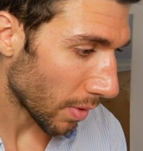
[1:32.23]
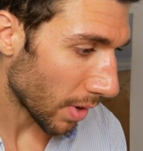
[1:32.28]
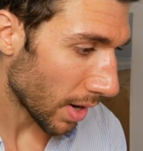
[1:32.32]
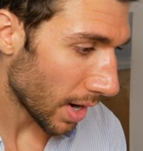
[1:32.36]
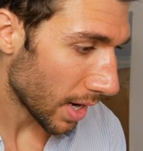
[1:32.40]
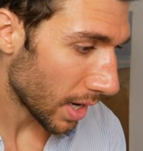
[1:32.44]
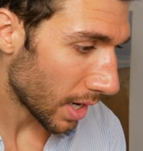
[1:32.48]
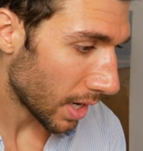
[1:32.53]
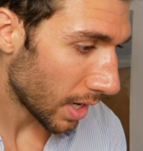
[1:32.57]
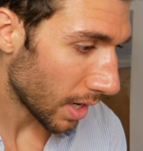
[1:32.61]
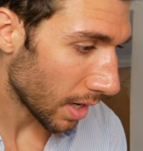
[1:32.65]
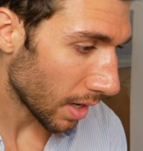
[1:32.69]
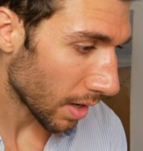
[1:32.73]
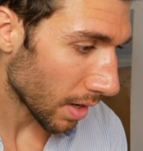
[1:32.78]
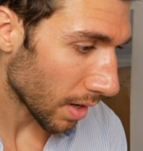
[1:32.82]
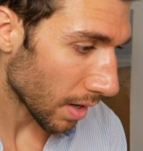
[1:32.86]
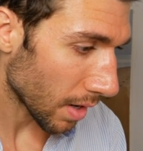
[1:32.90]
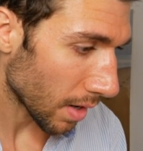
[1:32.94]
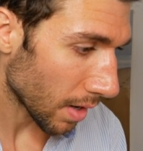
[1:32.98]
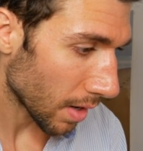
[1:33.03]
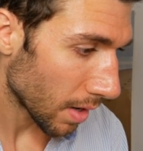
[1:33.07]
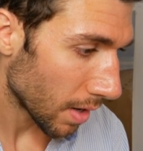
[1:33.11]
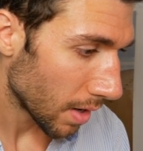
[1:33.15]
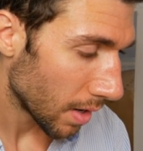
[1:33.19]
right
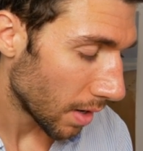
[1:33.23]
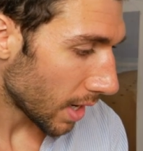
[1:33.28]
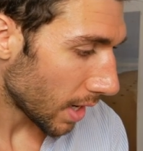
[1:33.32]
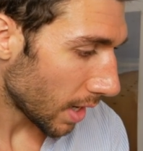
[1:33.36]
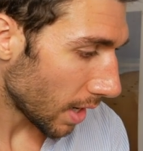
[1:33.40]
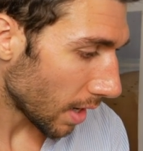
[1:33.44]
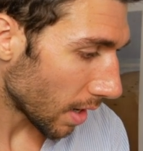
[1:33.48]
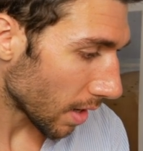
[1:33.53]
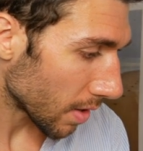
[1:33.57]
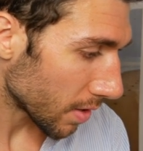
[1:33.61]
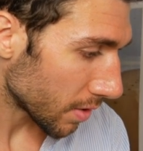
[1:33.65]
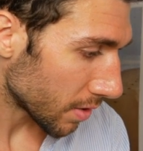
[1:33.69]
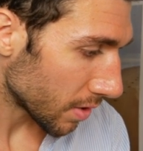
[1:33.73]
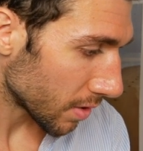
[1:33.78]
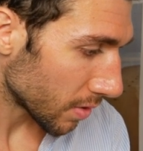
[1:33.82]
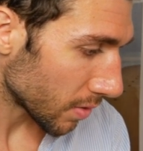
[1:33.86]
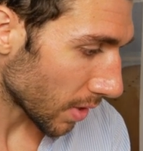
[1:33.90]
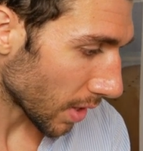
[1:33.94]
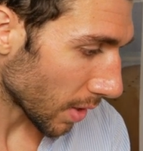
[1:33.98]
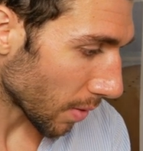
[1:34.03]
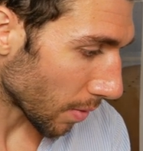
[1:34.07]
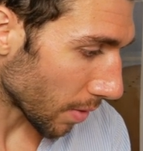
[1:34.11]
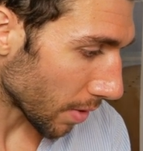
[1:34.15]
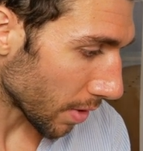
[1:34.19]
here, here, this is
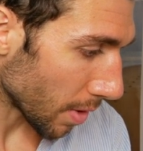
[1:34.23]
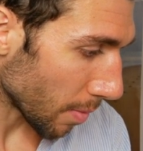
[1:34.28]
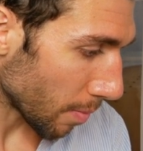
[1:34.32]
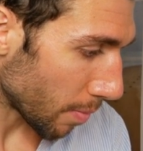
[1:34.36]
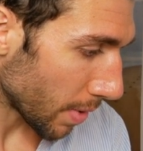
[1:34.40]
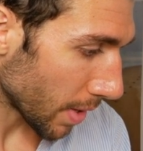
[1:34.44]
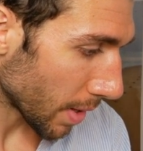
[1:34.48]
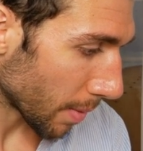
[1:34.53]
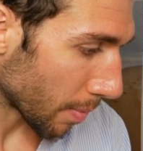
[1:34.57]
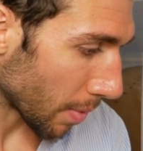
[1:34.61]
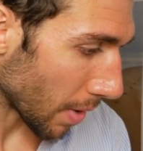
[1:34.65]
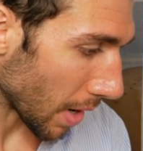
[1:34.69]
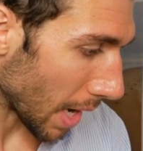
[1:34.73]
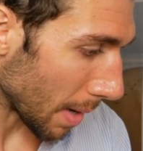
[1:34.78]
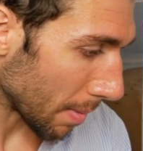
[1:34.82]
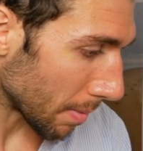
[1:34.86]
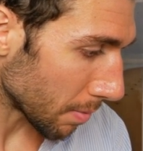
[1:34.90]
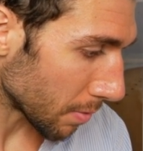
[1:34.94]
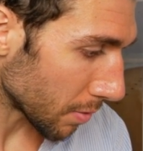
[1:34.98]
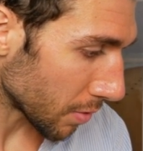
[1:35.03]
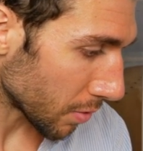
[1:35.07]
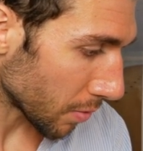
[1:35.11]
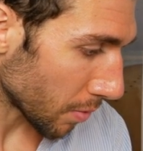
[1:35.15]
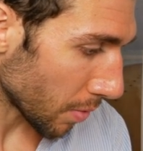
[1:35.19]
like one of the big
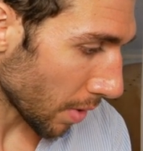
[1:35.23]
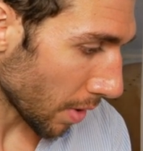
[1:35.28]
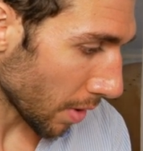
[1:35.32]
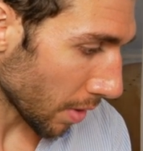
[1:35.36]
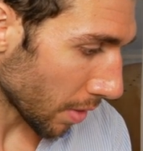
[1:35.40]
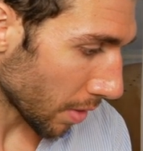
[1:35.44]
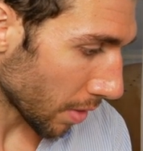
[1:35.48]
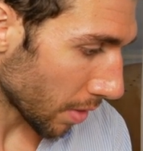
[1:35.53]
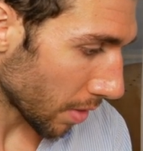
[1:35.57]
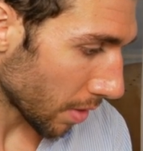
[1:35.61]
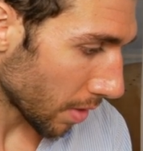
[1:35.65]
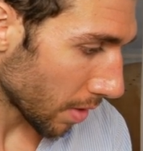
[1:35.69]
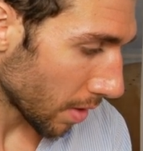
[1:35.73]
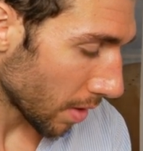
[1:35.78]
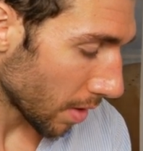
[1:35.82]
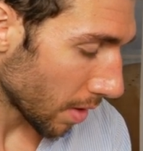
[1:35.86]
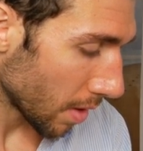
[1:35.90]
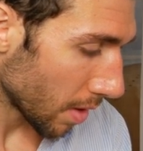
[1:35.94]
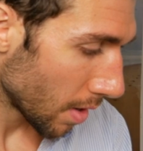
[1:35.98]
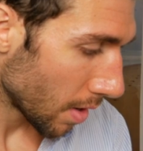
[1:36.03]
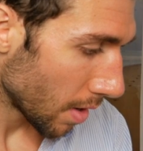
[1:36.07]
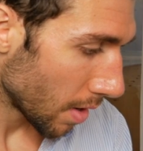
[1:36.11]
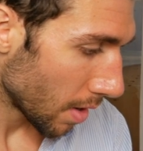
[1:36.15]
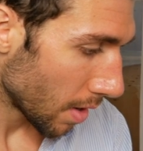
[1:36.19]
problems with
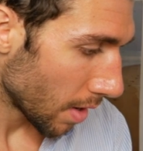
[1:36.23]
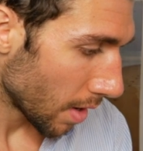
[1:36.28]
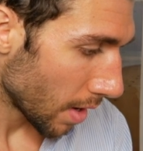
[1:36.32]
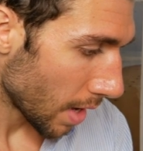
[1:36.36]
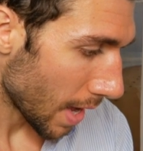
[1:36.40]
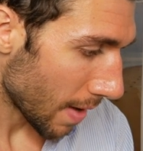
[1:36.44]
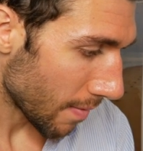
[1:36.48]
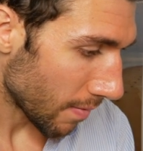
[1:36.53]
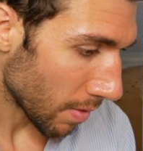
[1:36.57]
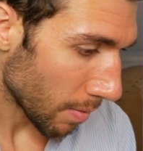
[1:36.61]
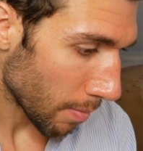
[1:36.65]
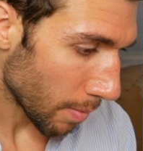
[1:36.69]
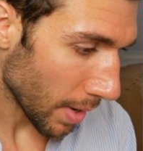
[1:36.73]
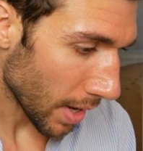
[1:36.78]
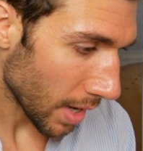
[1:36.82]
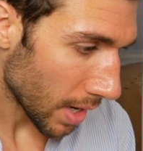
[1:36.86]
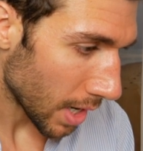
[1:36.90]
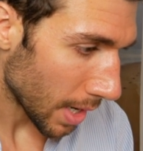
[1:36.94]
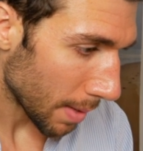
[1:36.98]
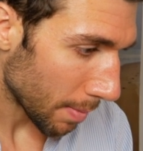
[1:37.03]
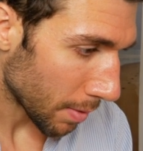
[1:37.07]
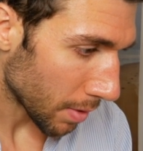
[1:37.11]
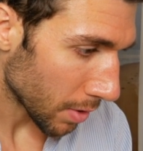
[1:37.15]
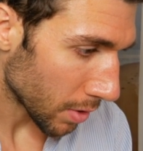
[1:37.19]
having bad
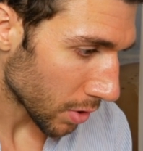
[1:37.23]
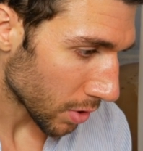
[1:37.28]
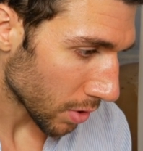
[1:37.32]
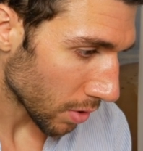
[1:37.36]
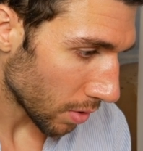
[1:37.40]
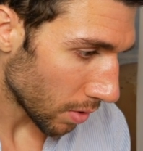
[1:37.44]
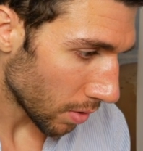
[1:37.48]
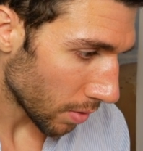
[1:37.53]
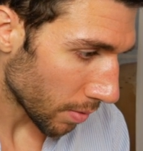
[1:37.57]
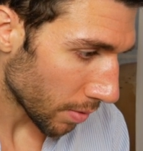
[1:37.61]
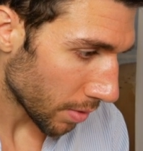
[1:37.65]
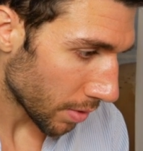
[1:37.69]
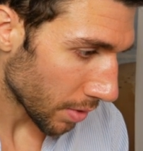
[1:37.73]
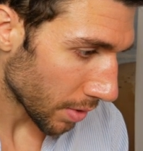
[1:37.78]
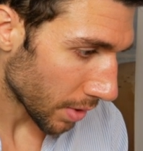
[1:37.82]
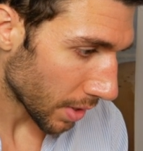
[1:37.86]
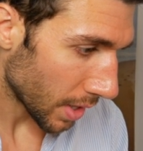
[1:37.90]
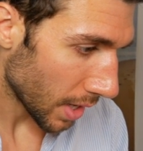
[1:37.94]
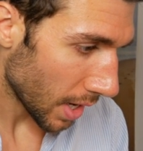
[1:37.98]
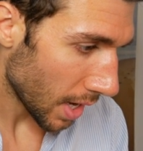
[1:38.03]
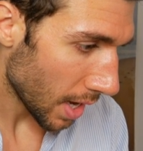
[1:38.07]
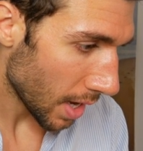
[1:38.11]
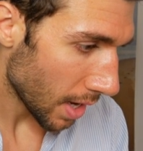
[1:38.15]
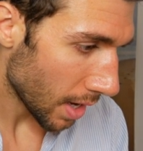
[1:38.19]
hip control with your
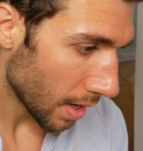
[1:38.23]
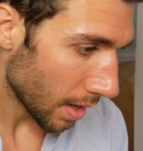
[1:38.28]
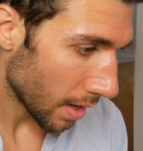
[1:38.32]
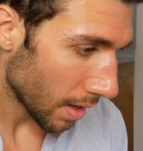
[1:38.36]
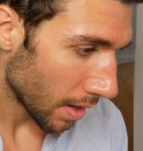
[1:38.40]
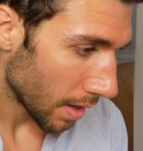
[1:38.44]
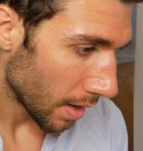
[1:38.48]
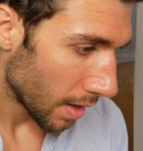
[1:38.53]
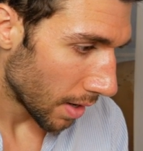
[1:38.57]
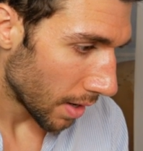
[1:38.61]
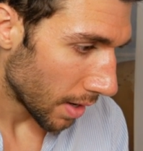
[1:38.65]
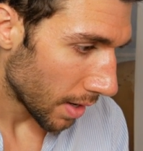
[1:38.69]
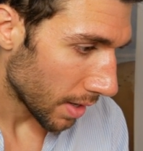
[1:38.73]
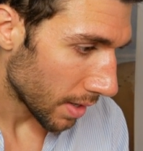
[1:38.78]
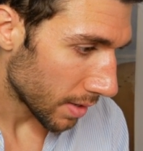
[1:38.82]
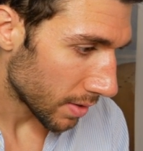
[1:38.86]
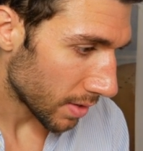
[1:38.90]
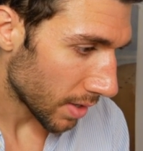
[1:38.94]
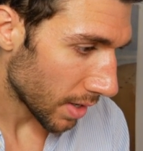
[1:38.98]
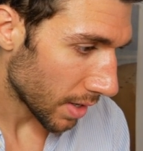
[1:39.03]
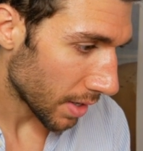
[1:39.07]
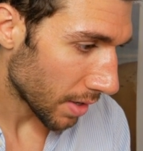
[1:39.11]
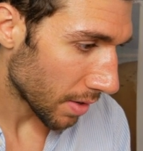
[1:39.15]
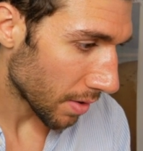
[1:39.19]
gait is
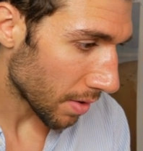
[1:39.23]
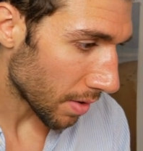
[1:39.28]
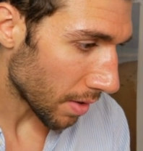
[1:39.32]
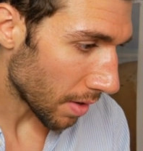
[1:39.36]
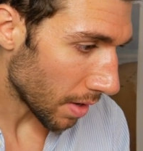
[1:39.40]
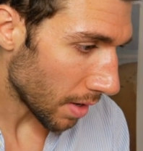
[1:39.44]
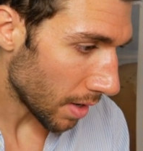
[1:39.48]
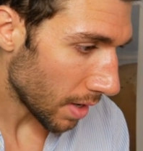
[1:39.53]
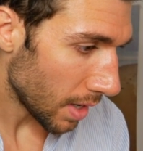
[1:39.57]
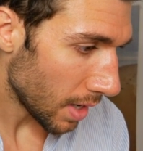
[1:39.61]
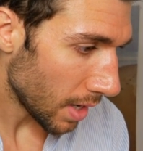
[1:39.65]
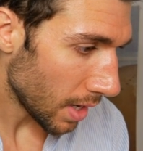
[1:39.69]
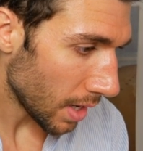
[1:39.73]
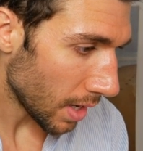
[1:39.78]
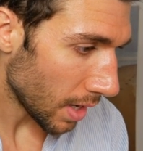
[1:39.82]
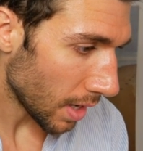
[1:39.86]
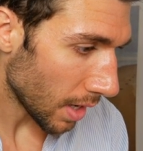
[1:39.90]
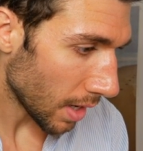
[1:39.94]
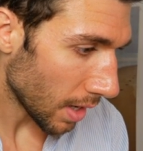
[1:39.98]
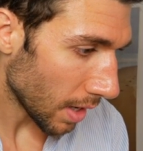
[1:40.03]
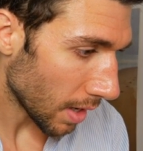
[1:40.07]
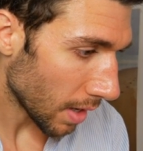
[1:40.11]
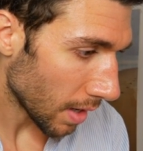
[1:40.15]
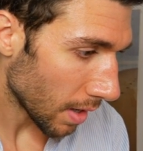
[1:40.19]
that your
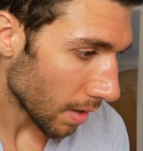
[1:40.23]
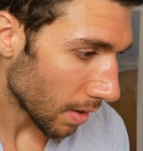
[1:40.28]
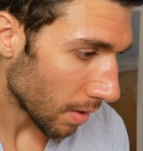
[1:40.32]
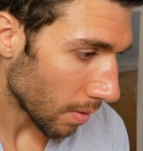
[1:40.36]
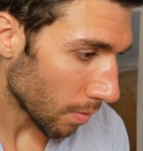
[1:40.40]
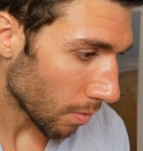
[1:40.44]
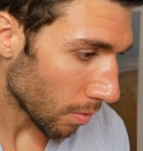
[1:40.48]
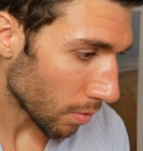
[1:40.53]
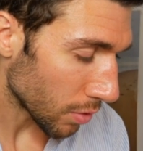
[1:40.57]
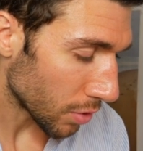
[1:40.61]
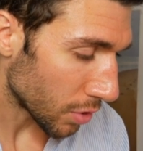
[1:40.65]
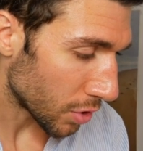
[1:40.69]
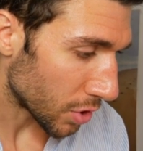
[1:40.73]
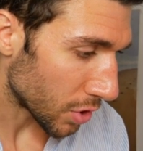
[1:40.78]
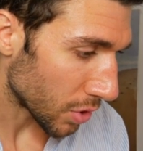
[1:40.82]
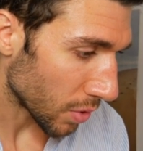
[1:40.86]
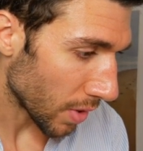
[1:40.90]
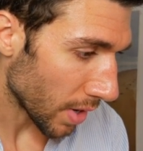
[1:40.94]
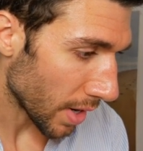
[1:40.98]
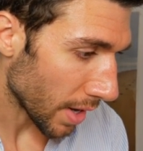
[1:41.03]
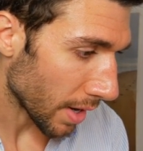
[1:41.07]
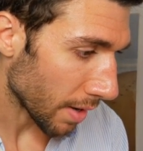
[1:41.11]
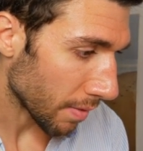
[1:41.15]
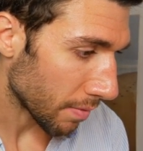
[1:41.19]
knee will
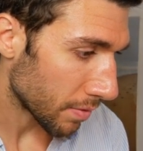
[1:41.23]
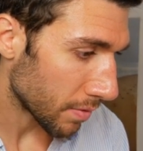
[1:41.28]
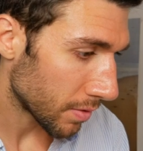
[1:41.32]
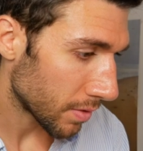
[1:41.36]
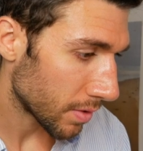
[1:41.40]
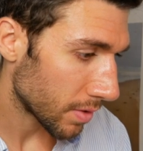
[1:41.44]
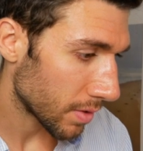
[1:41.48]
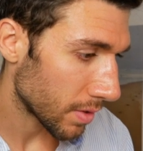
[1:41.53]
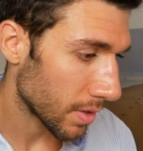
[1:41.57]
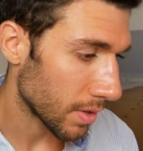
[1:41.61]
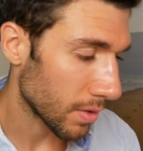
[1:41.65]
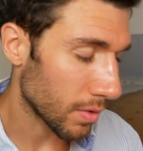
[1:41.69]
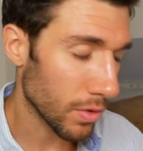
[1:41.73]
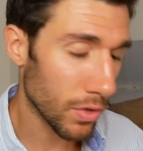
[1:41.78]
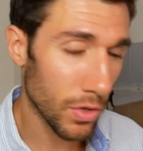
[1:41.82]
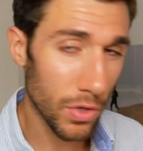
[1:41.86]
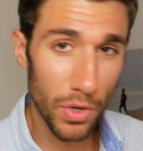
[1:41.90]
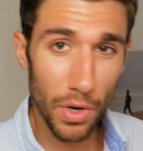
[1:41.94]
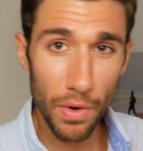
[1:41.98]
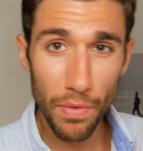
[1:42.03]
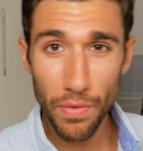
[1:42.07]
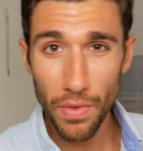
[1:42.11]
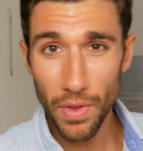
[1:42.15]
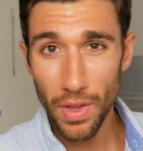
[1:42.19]
drift. It'll
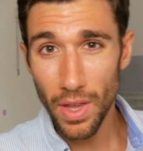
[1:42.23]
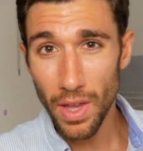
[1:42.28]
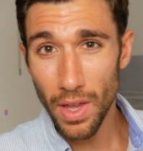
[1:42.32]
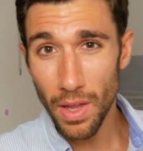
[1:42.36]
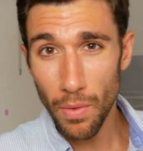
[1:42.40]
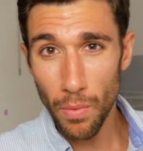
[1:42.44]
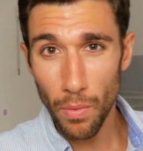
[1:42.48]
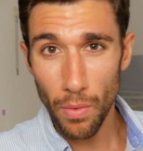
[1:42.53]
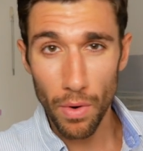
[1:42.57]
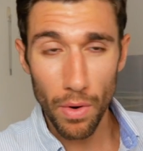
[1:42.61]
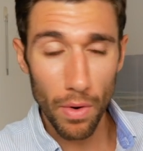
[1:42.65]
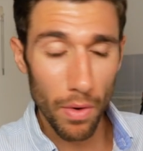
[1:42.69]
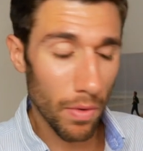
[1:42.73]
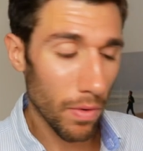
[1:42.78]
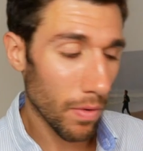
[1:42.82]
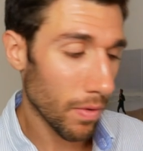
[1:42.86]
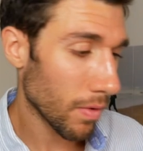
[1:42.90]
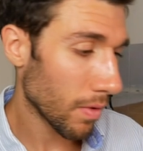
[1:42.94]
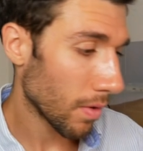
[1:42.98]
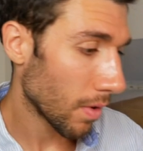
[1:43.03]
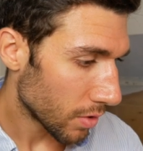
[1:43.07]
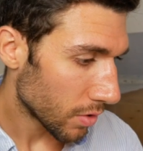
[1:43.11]
drift inwards.